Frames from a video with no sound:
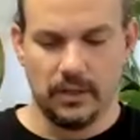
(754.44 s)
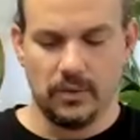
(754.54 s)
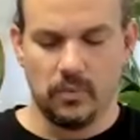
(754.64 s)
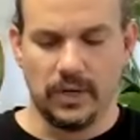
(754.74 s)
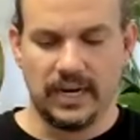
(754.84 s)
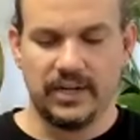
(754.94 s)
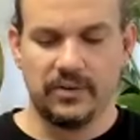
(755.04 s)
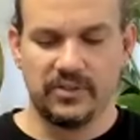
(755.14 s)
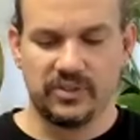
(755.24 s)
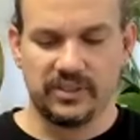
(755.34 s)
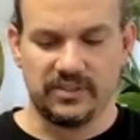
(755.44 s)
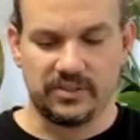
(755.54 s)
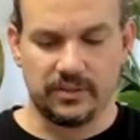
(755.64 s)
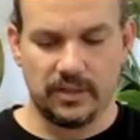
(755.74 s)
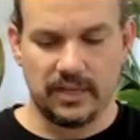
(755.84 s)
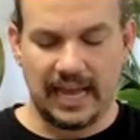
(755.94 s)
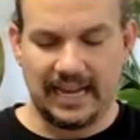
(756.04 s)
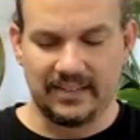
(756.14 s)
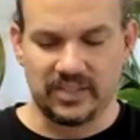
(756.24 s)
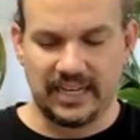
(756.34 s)
What I notice is
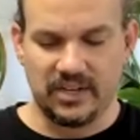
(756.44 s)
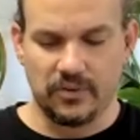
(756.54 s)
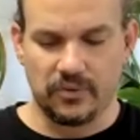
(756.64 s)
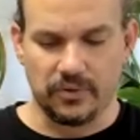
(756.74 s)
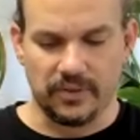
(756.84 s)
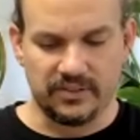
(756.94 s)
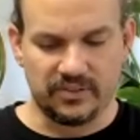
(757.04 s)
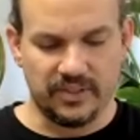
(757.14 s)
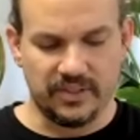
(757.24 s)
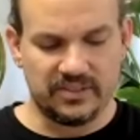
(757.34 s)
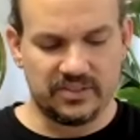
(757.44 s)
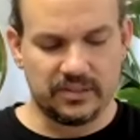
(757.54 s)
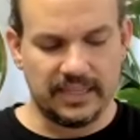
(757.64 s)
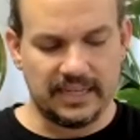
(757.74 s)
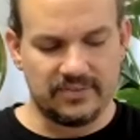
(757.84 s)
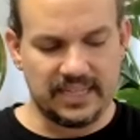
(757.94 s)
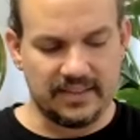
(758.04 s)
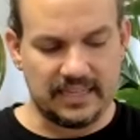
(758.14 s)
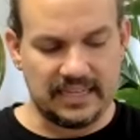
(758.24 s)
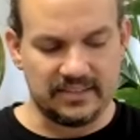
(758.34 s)
as I go through this, this left
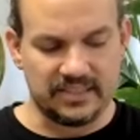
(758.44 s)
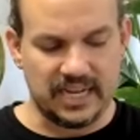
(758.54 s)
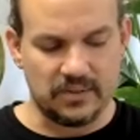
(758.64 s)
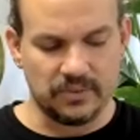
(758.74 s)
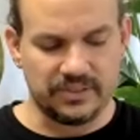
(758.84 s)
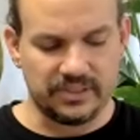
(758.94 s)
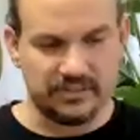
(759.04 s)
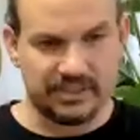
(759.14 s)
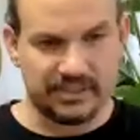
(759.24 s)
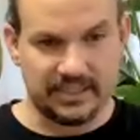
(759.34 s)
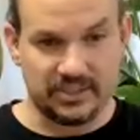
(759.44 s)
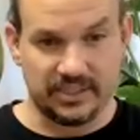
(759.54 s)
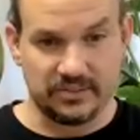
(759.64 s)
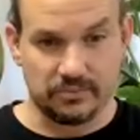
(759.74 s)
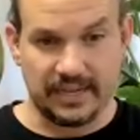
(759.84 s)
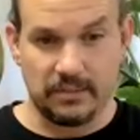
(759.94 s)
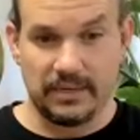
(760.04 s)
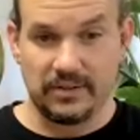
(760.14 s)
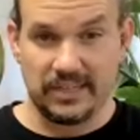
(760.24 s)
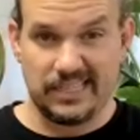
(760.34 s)
hand that has not received touch gets right
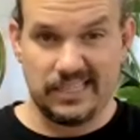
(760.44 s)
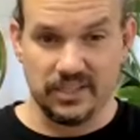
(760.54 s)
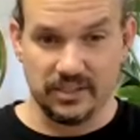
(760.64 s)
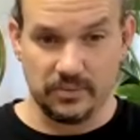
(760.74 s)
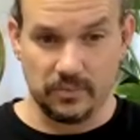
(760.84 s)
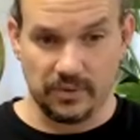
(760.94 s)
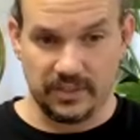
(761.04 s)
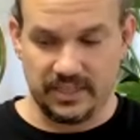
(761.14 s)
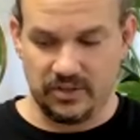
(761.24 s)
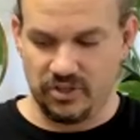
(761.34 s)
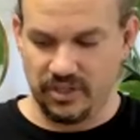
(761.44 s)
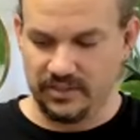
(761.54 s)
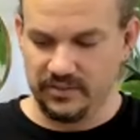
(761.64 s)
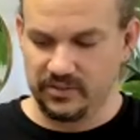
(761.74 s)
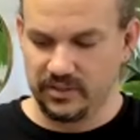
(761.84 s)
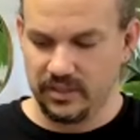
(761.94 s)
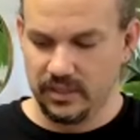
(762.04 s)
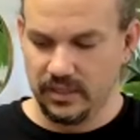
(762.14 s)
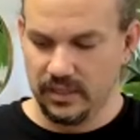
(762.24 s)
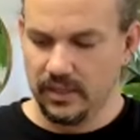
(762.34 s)
about here where the tension is.
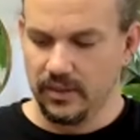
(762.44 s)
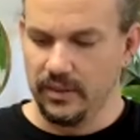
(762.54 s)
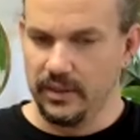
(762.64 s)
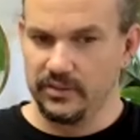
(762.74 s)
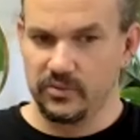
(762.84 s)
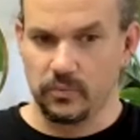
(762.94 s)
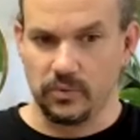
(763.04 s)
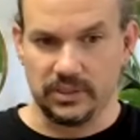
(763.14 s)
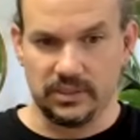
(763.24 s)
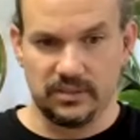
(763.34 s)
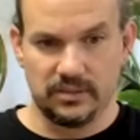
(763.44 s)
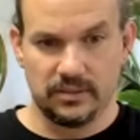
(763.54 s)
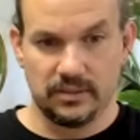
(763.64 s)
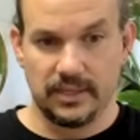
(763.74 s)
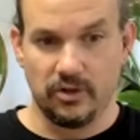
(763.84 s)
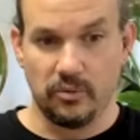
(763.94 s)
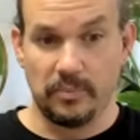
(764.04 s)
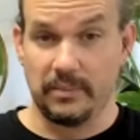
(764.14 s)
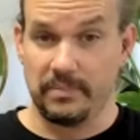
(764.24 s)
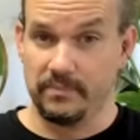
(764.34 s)
This one can
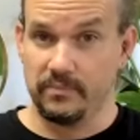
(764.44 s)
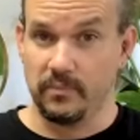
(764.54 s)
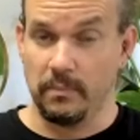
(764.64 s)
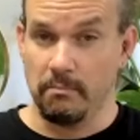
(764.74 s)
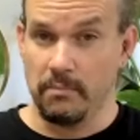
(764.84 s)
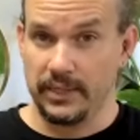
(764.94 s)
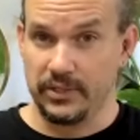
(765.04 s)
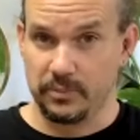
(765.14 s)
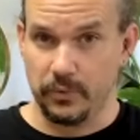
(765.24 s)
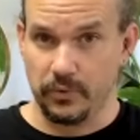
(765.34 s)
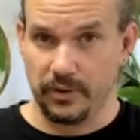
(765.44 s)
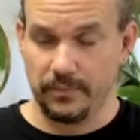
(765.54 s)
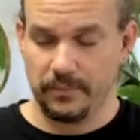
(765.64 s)
open up much more.